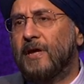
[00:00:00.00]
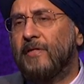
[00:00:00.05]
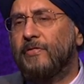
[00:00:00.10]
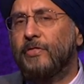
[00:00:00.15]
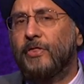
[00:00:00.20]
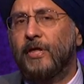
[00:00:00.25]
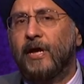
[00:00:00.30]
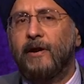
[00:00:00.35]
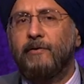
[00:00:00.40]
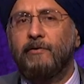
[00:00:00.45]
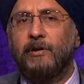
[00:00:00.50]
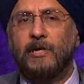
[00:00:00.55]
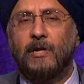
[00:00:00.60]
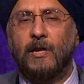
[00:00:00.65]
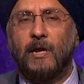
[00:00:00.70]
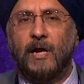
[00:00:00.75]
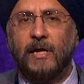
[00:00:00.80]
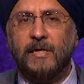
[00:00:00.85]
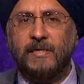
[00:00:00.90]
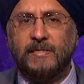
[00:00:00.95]
and therein
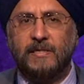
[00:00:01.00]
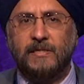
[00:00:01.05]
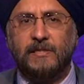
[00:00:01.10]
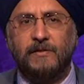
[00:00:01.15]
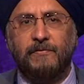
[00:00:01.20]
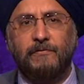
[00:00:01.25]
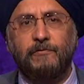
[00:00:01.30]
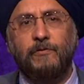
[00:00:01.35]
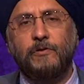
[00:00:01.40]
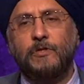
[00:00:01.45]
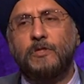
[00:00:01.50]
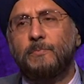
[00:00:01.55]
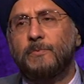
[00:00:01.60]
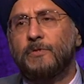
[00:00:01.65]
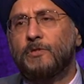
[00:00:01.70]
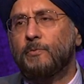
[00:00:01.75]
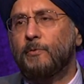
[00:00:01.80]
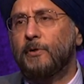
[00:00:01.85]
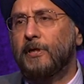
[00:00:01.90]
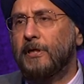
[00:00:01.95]
lies the difference
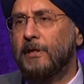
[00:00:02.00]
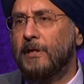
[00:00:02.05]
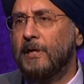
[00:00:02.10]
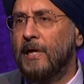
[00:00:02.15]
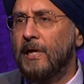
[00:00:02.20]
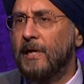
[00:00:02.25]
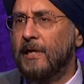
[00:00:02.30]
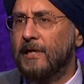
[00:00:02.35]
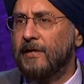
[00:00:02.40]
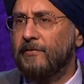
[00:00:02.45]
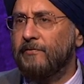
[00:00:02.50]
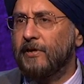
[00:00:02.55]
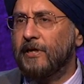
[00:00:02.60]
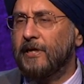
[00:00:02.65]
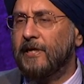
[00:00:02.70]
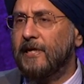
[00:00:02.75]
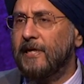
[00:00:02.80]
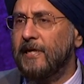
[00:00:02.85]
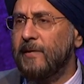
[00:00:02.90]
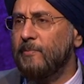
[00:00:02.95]
between
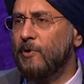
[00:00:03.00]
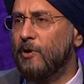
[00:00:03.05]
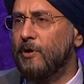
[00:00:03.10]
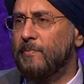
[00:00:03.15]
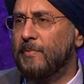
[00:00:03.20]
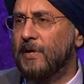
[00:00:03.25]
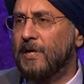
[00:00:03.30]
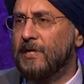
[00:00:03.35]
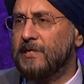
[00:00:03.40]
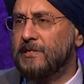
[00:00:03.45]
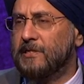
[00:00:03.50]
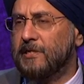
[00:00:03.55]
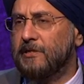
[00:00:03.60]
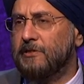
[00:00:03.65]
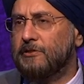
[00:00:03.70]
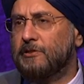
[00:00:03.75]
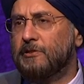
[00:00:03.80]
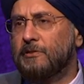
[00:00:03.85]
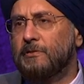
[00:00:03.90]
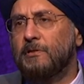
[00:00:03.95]
giving
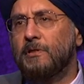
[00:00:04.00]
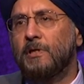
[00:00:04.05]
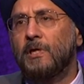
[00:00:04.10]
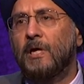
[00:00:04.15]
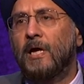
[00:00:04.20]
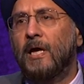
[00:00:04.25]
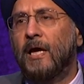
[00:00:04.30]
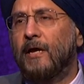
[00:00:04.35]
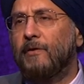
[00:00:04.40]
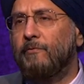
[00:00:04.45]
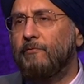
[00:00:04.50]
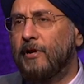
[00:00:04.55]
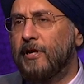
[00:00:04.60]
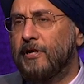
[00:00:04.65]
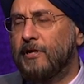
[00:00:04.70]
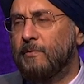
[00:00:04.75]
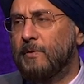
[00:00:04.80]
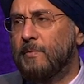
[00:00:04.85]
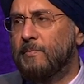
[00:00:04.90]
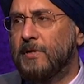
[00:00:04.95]
chemoembolization and
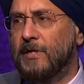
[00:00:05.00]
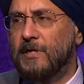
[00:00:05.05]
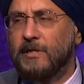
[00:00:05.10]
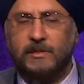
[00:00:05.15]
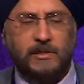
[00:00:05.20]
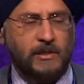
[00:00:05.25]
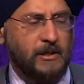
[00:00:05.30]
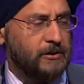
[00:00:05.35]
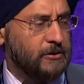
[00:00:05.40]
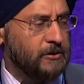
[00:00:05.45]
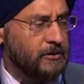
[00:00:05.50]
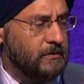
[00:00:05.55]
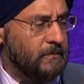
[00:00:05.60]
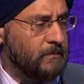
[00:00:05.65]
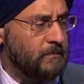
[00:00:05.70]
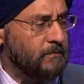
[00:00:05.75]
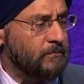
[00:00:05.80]
radioembolization.